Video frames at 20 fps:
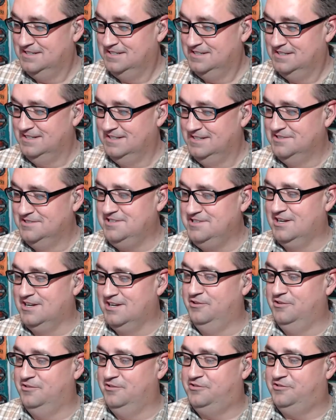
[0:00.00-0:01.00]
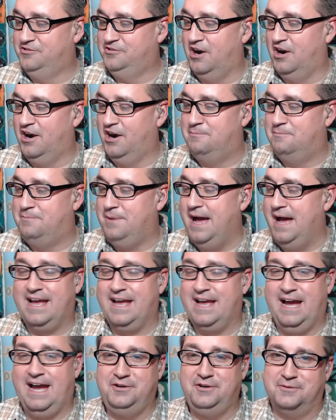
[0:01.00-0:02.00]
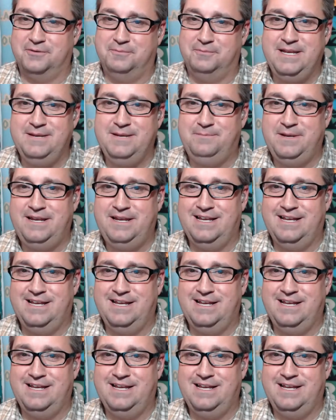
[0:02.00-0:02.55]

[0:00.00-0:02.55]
She goes, sorry to bag out your BB.